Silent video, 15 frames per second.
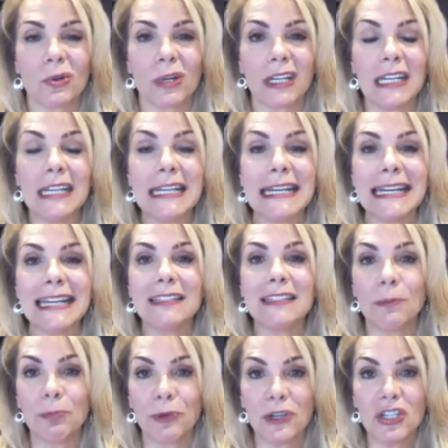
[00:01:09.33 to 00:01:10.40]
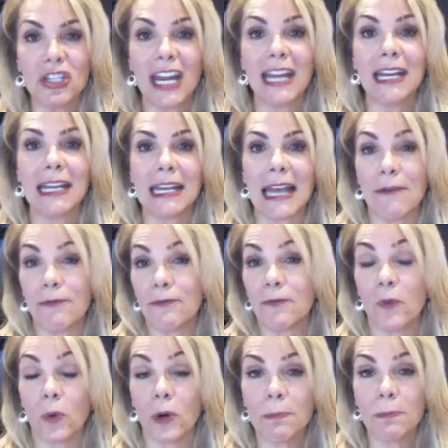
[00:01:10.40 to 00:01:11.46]
Oregon is appreciating at
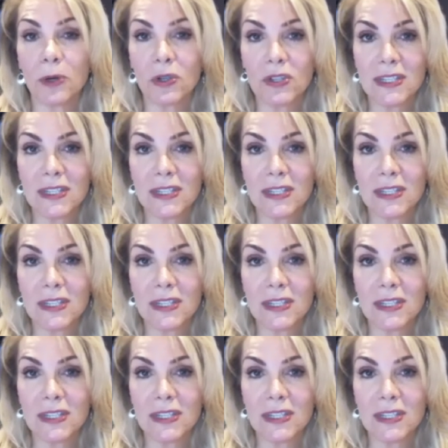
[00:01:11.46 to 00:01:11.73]
4%.